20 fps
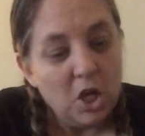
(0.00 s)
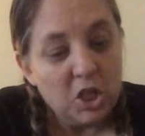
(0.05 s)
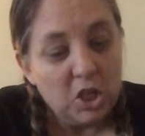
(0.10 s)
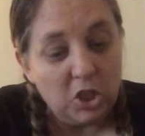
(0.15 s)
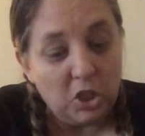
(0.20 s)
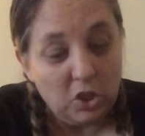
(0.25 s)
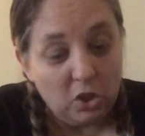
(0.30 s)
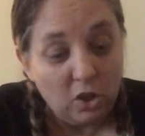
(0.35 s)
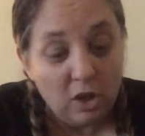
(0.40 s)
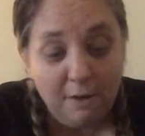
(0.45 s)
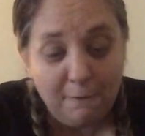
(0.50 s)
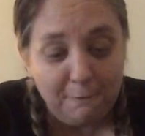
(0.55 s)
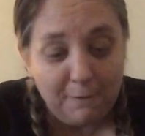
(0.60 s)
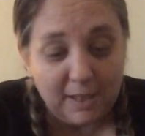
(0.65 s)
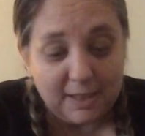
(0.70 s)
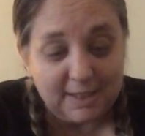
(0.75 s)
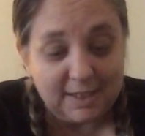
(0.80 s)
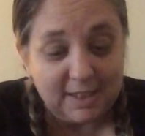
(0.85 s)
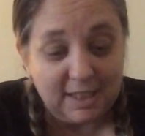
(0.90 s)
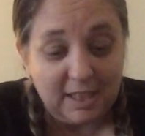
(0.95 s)
You're a
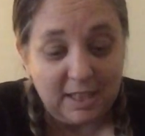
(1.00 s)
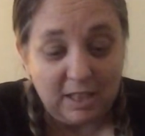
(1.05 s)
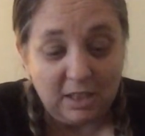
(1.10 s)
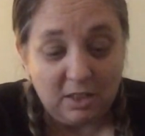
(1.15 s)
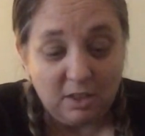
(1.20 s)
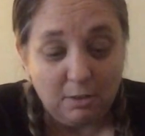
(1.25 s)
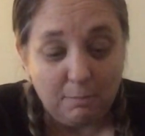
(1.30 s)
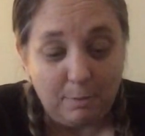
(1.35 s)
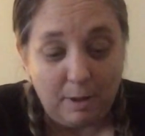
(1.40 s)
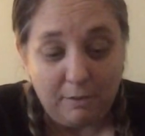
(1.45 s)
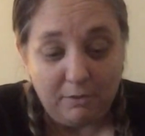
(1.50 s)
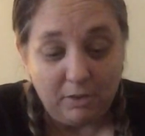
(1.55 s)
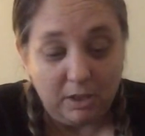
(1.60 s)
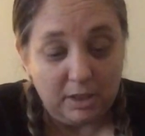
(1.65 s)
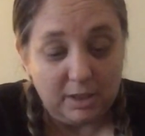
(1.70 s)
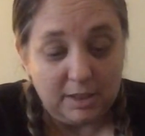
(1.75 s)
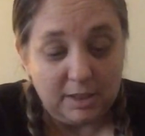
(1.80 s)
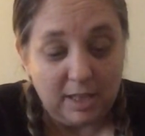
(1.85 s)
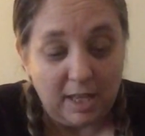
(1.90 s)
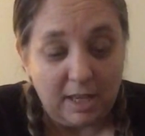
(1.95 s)
fussy eater,
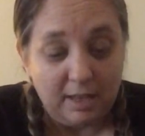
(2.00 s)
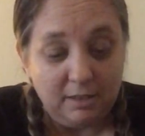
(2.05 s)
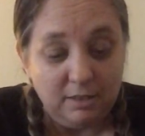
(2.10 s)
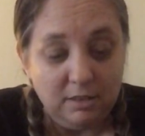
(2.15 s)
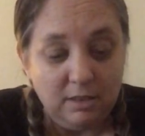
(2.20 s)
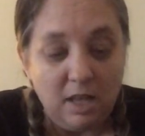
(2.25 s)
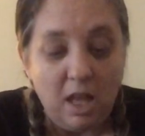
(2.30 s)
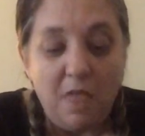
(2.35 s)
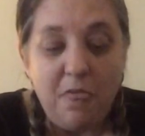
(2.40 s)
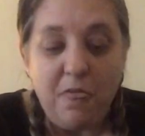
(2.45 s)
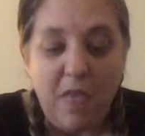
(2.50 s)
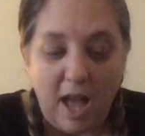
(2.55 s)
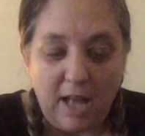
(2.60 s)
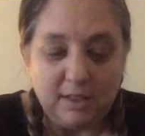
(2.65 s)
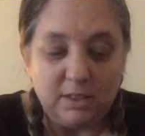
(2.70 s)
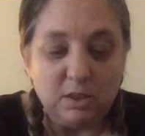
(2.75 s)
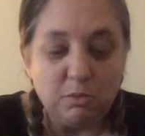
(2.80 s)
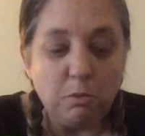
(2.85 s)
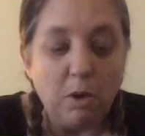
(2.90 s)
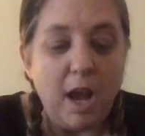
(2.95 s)
Beverly said.
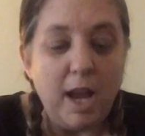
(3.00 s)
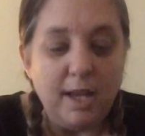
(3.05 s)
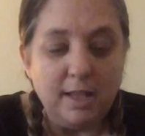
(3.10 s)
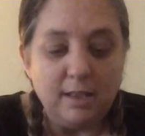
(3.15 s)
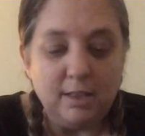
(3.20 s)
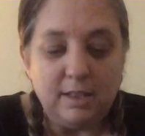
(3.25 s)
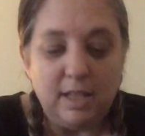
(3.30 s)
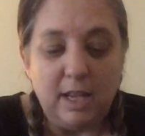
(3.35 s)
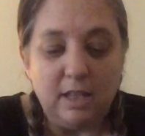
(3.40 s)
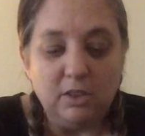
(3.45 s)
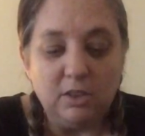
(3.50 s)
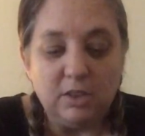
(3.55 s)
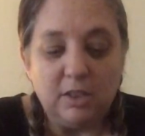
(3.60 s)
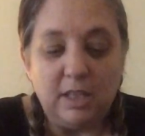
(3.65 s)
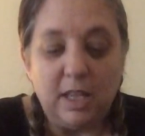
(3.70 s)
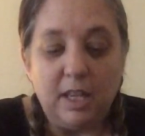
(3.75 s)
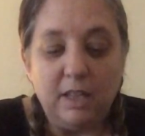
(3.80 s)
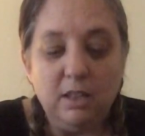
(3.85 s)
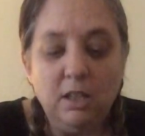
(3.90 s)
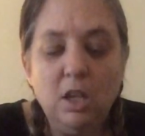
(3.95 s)
That's right, Daniel
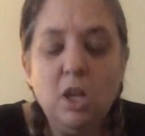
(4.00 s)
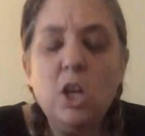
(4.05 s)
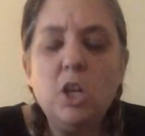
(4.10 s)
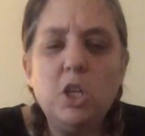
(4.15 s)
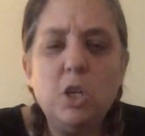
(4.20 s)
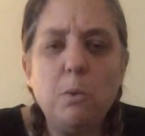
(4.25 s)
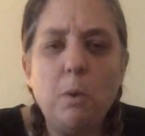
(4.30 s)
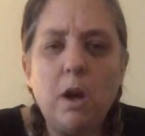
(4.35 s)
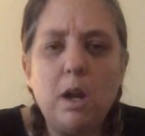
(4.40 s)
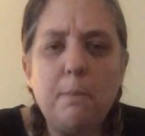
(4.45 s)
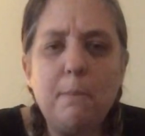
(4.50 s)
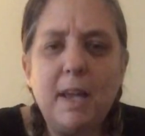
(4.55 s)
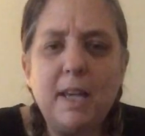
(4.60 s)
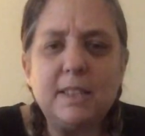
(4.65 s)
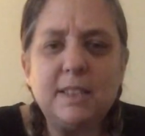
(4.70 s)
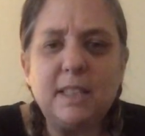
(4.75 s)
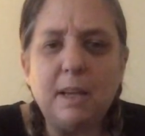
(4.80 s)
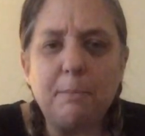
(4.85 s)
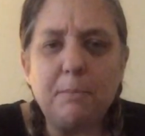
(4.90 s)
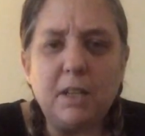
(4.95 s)
said. You want to
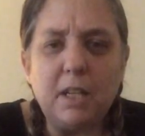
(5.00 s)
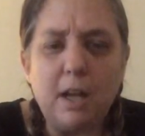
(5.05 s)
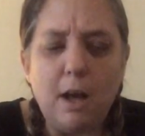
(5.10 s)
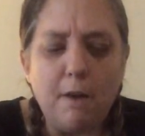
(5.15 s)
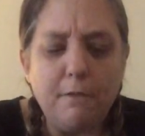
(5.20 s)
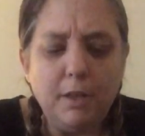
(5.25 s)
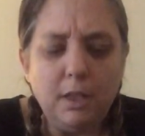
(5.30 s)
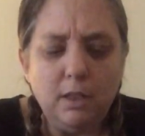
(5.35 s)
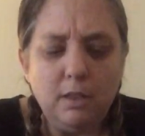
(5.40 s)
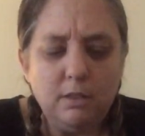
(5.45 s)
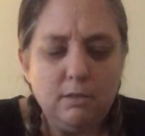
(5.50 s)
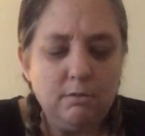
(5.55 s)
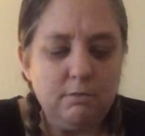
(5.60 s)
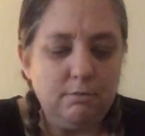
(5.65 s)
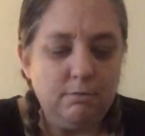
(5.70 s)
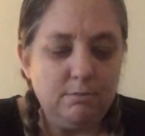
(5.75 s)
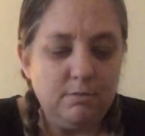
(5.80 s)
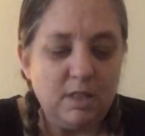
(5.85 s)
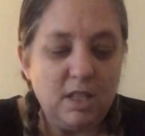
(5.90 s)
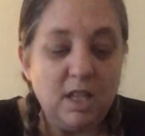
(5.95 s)
make something of it?
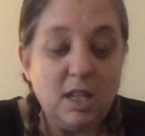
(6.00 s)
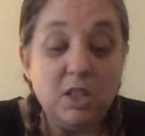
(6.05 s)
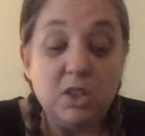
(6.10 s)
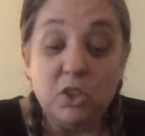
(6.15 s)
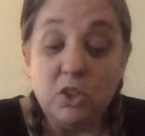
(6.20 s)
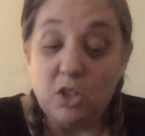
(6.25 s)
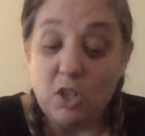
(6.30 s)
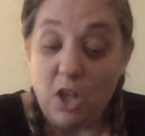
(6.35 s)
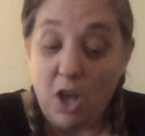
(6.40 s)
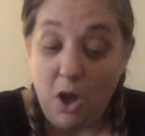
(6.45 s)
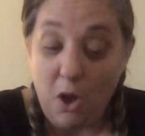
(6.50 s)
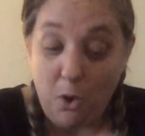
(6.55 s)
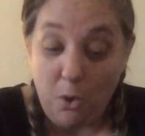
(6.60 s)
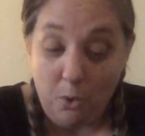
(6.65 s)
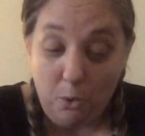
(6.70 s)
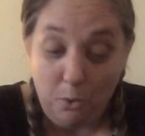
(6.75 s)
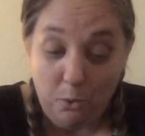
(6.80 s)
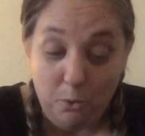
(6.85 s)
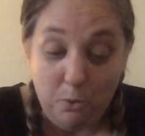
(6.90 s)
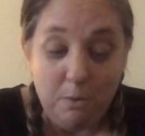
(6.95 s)

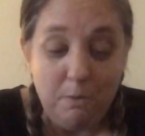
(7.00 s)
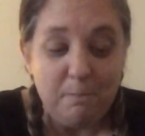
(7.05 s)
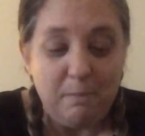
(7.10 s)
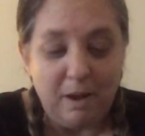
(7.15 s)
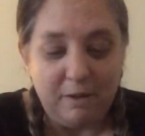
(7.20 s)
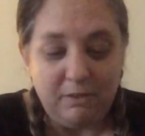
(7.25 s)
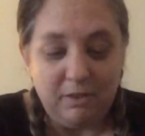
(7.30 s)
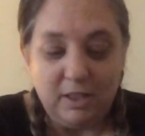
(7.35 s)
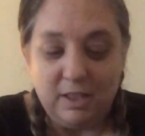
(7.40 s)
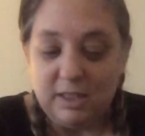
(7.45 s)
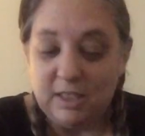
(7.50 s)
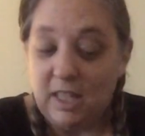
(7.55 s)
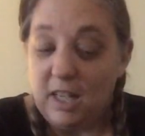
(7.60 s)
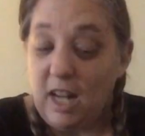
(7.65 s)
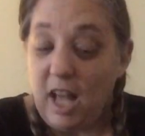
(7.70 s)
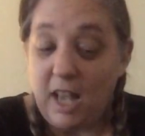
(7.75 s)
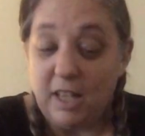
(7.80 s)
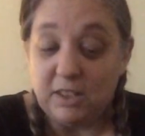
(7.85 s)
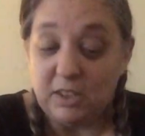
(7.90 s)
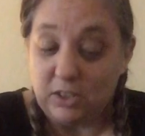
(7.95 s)
No, Beverly
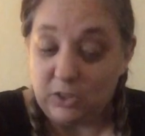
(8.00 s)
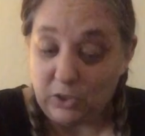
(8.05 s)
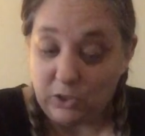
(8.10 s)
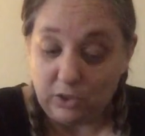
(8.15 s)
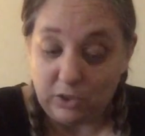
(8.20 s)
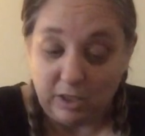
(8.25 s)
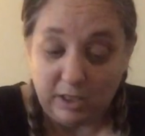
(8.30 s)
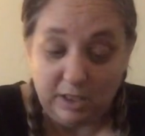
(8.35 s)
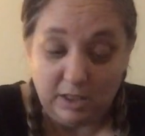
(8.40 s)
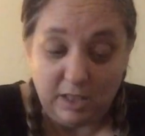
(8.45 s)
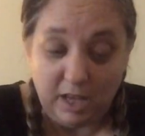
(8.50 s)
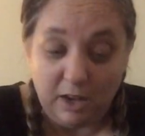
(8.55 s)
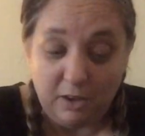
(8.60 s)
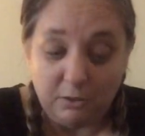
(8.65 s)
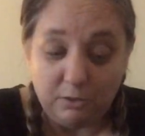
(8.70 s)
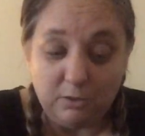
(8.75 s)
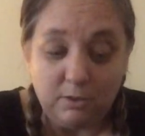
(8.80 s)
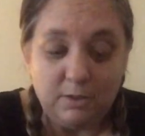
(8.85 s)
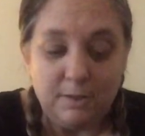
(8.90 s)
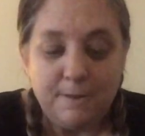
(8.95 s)
said. I certainly
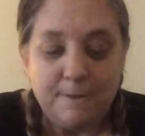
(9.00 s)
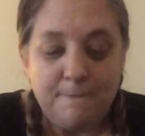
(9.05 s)
don't.